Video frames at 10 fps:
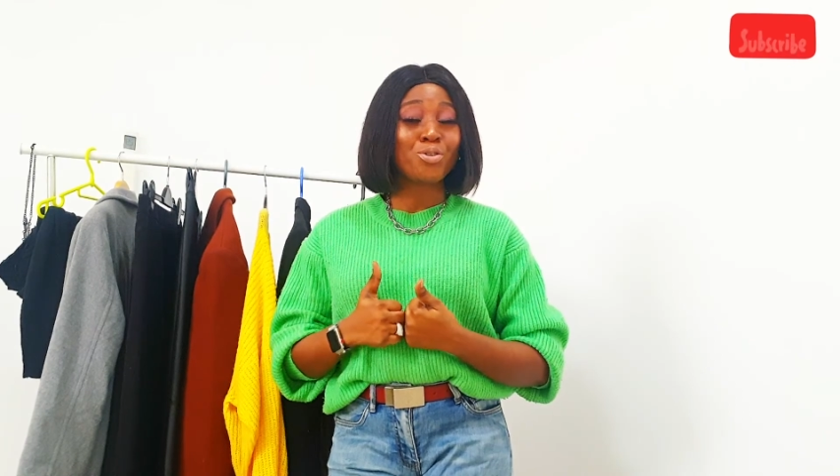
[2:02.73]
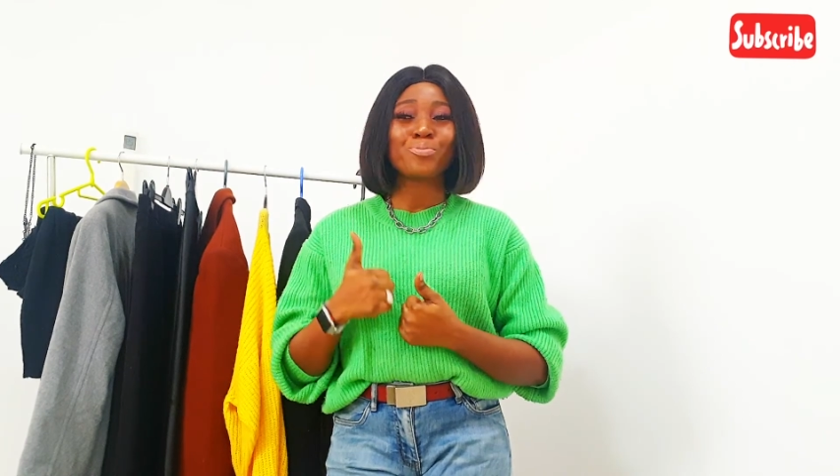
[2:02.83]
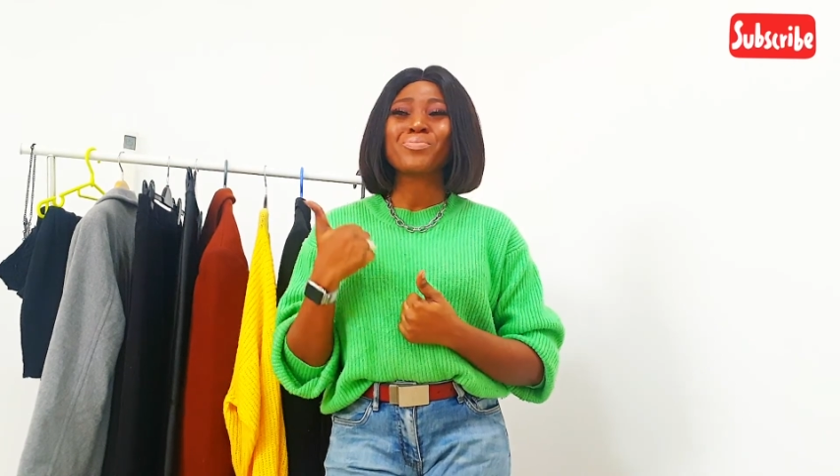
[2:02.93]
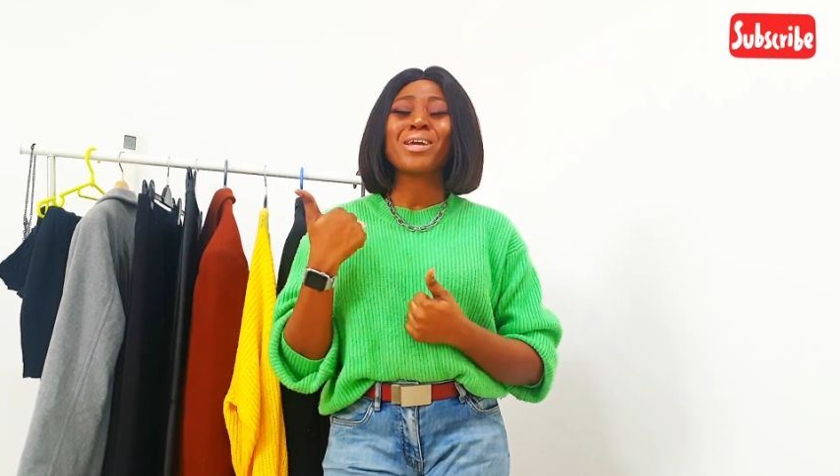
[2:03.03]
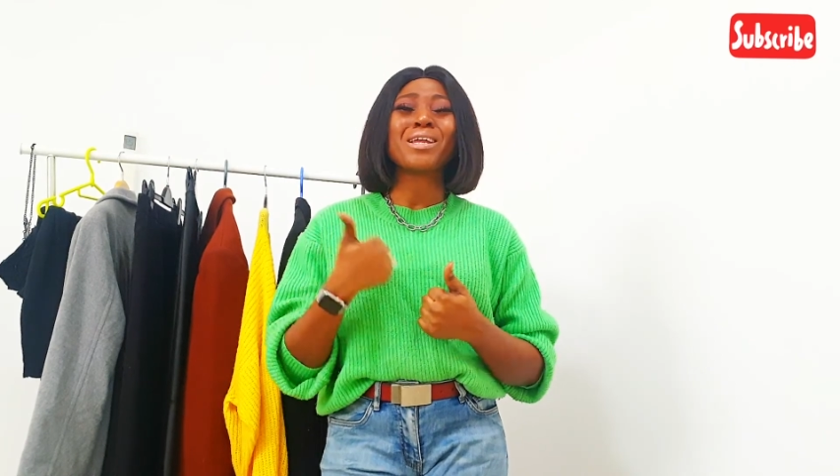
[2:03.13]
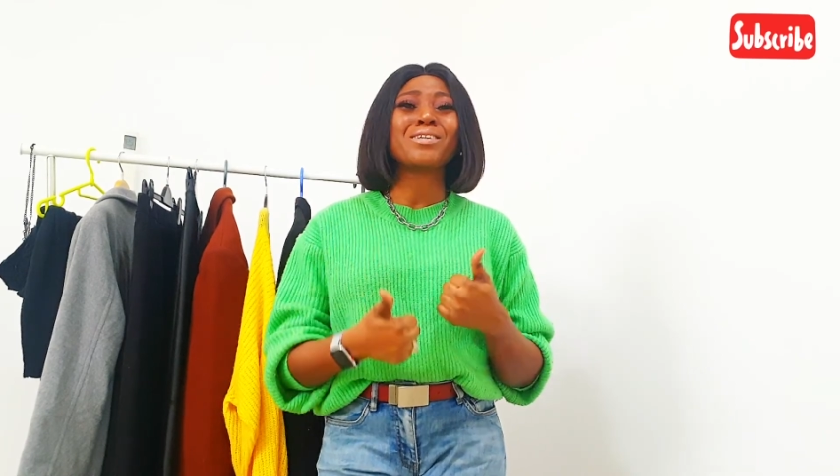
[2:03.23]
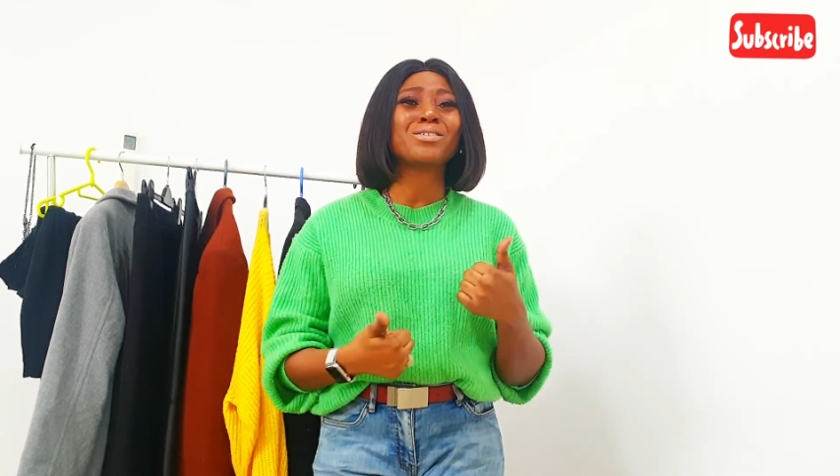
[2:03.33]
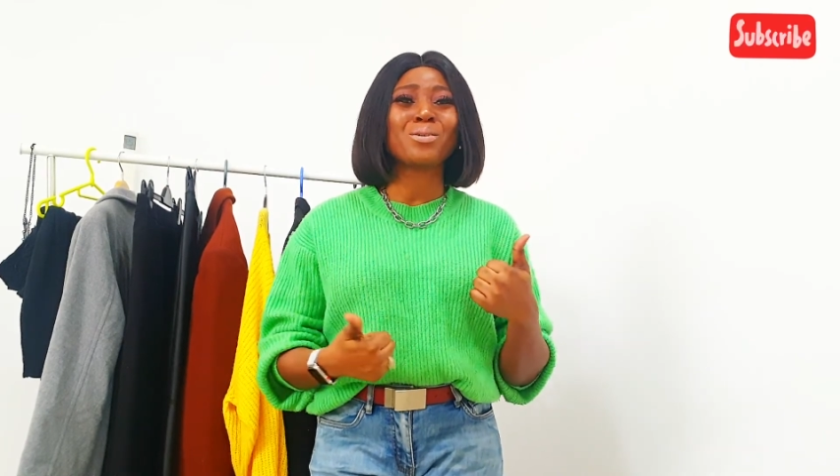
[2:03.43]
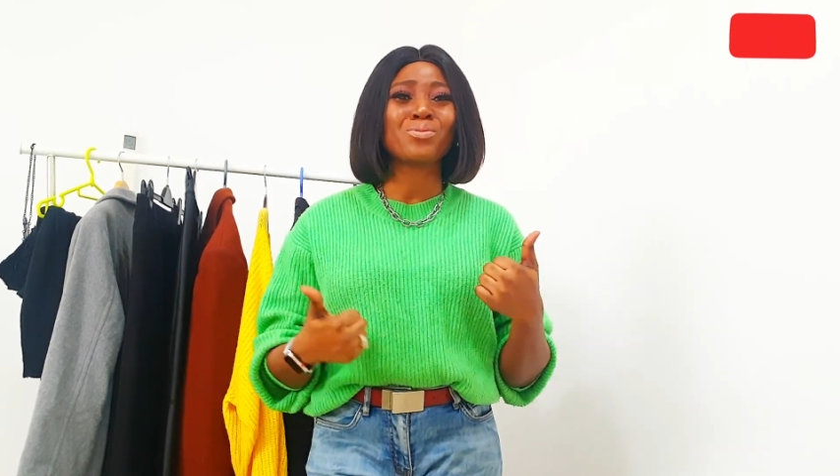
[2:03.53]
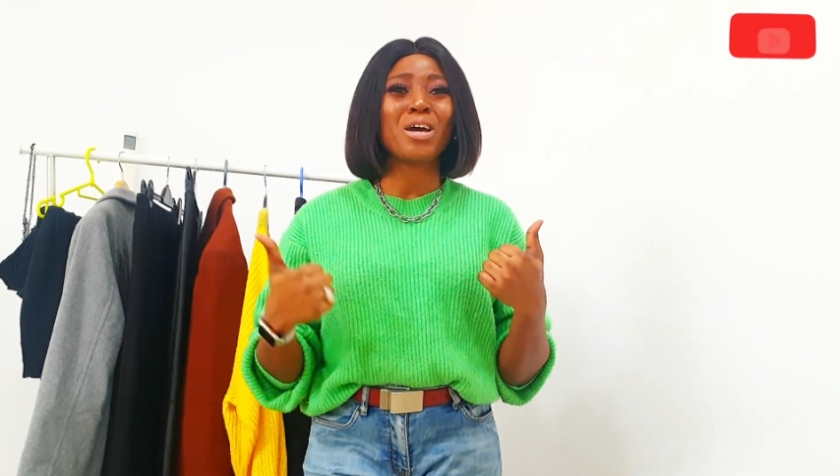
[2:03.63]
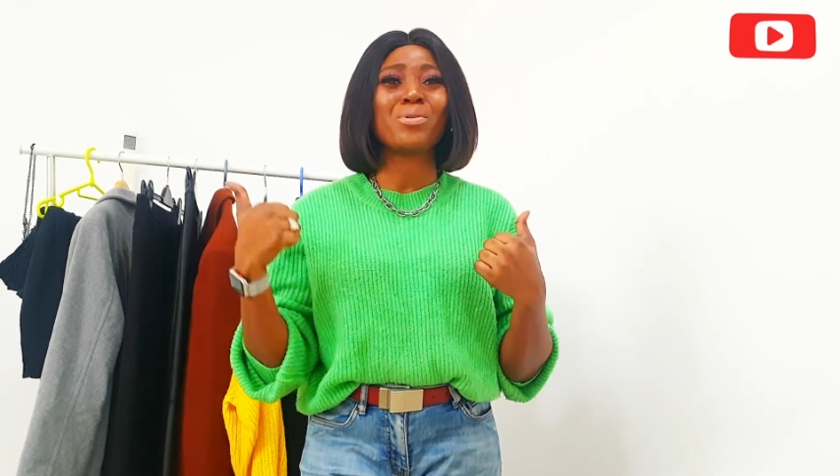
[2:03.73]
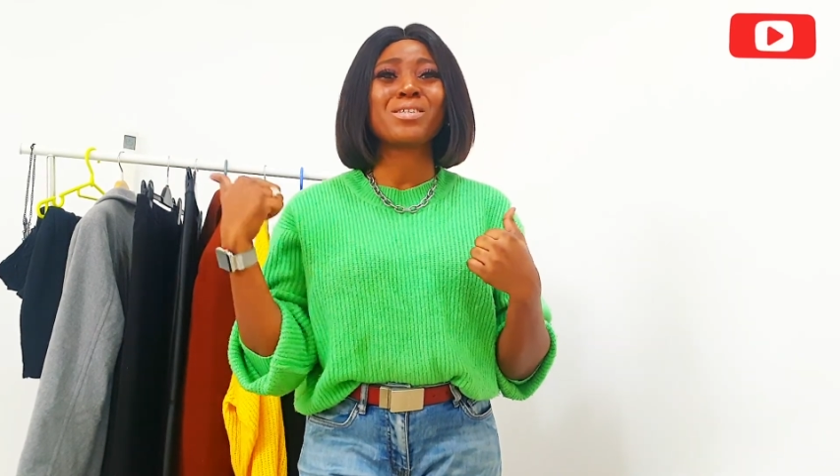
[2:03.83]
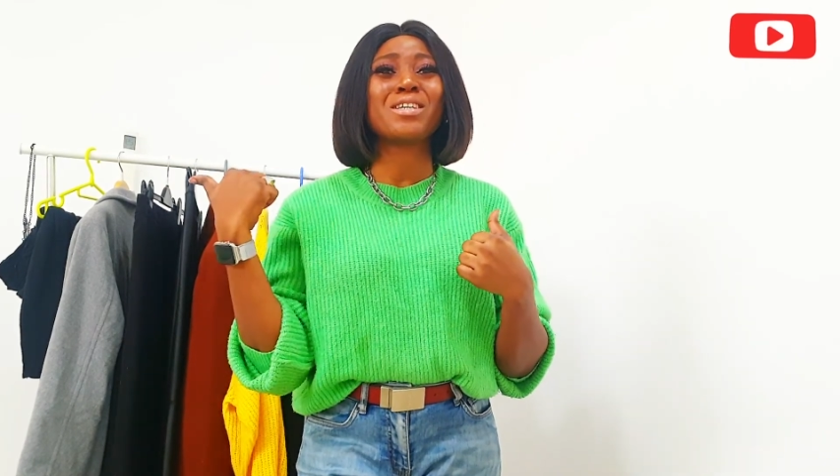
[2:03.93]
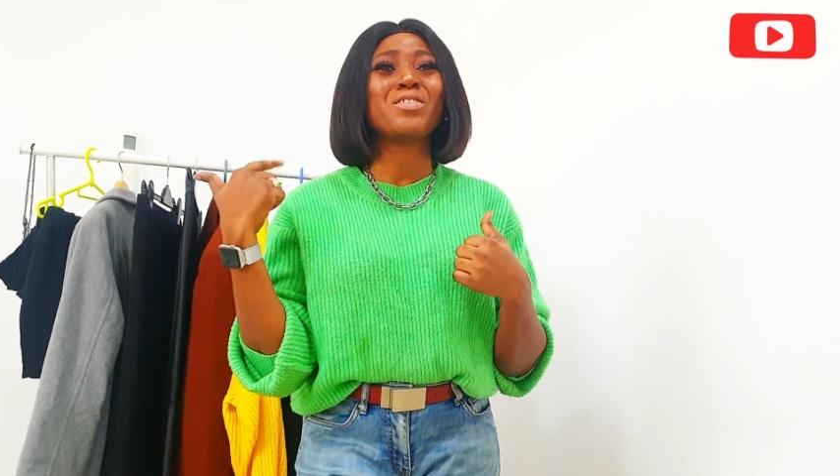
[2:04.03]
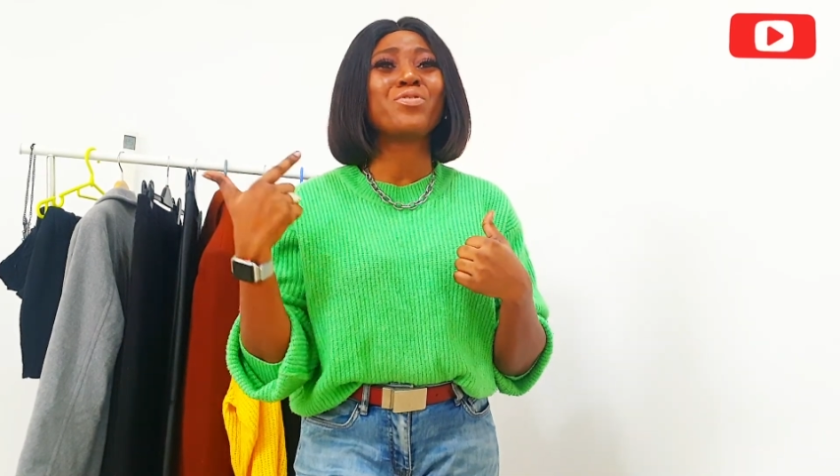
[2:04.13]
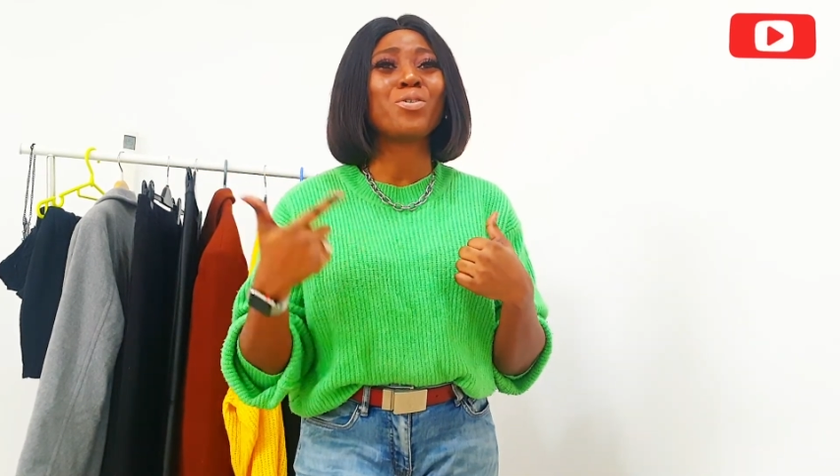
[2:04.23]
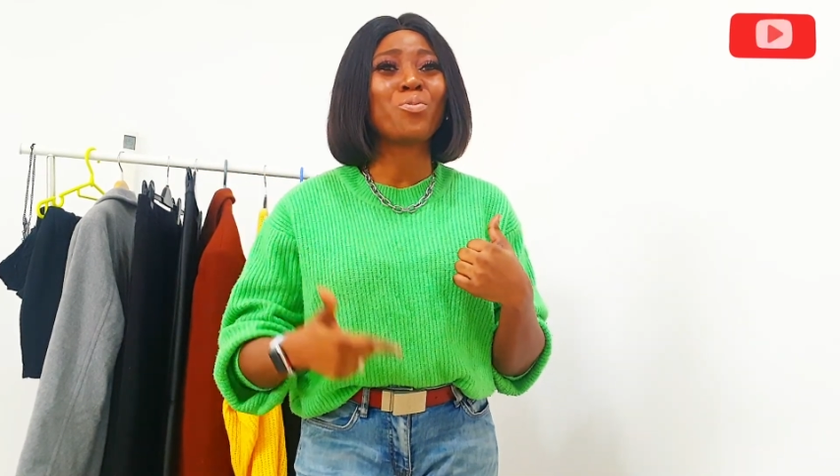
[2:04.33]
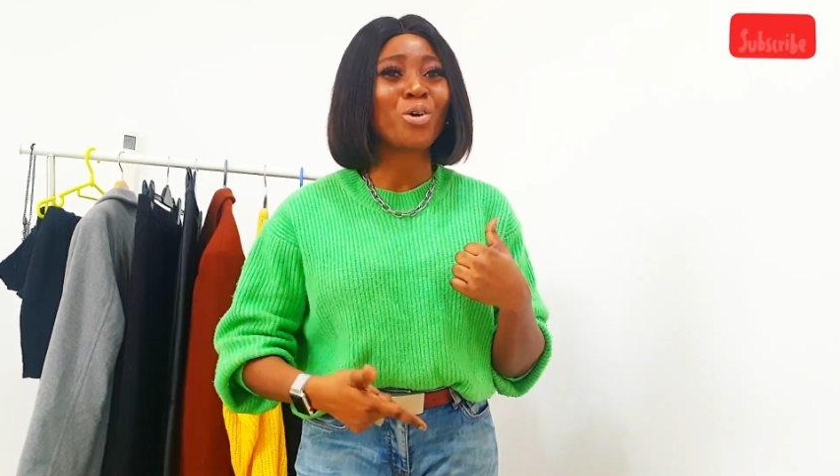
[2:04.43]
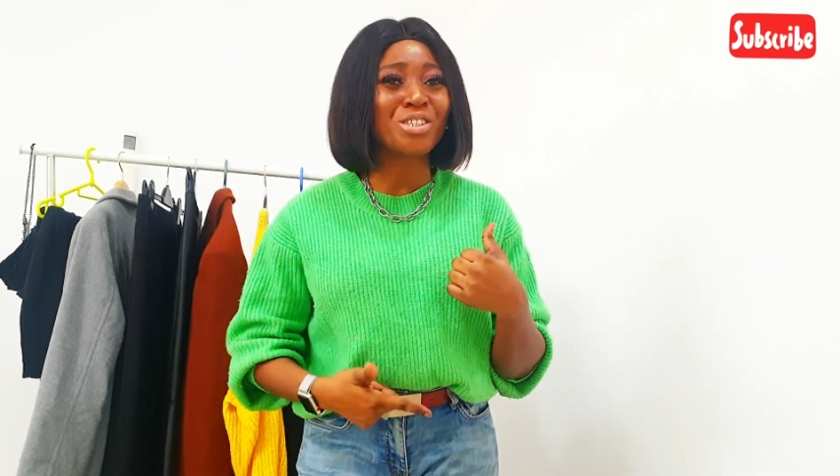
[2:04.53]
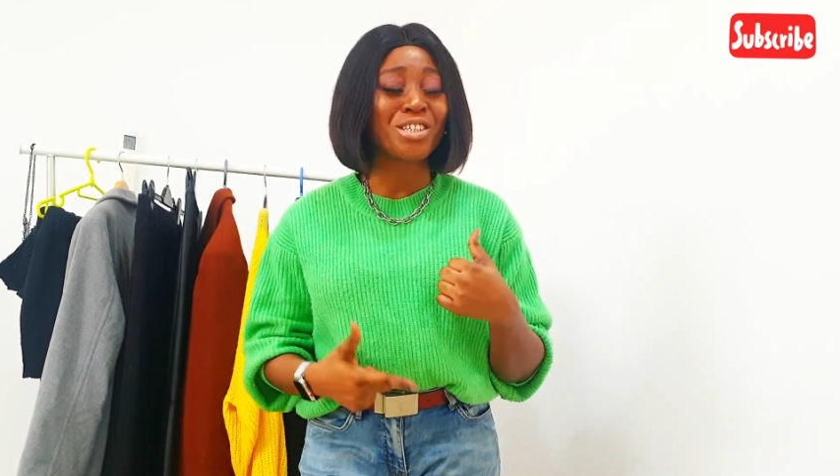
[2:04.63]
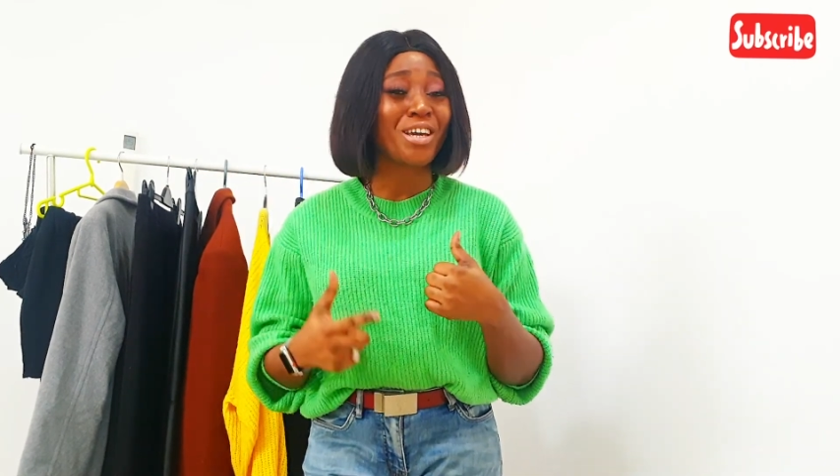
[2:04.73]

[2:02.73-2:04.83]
know click the subscribe button if you're watching